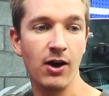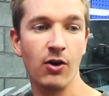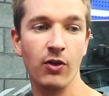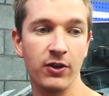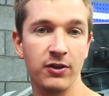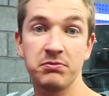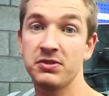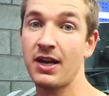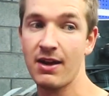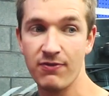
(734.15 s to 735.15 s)
or the
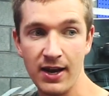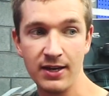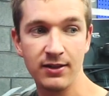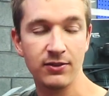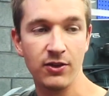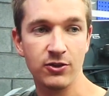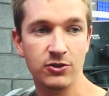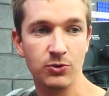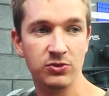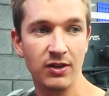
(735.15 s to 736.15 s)
ZF8 that the
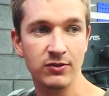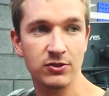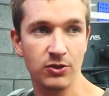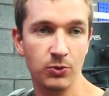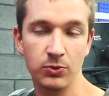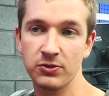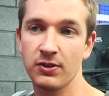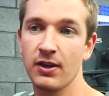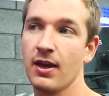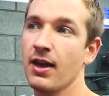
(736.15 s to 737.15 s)
272s
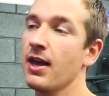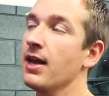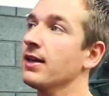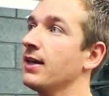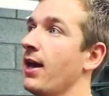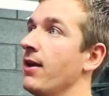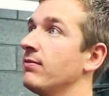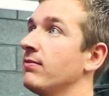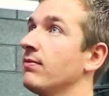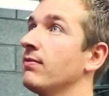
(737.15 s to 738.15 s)

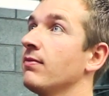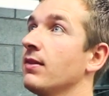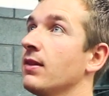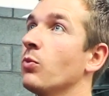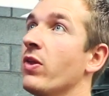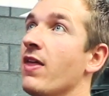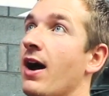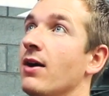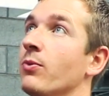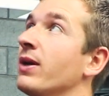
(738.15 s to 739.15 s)
get, with
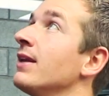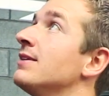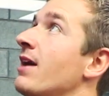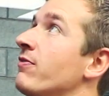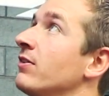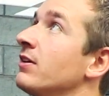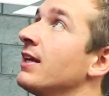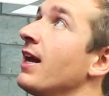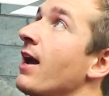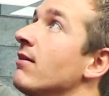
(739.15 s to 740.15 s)
that we can
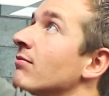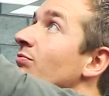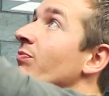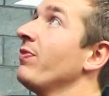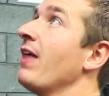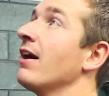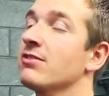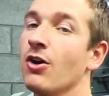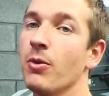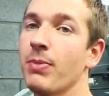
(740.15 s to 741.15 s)
definitely get that
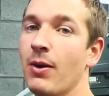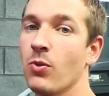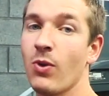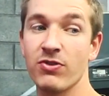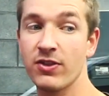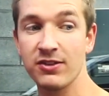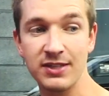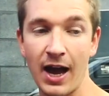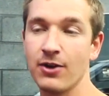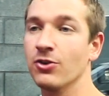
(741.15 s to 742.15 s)
sort of power. Whether this
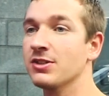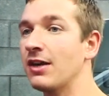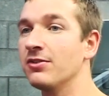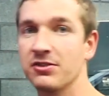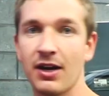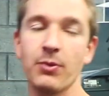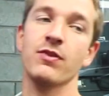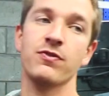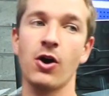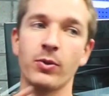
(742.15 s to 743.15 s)
dyno tells us that
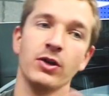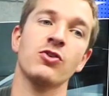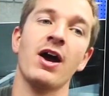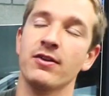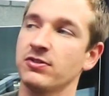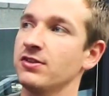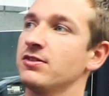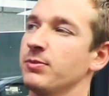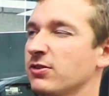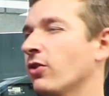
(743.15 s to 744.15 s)
with a four-wheel drive
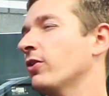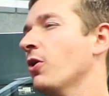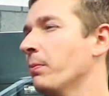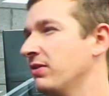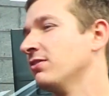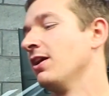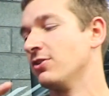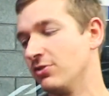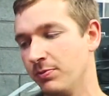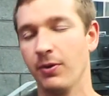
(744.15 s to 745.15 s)
system, it's got the
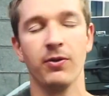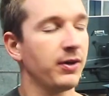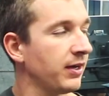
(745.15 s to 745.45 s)
compensation, but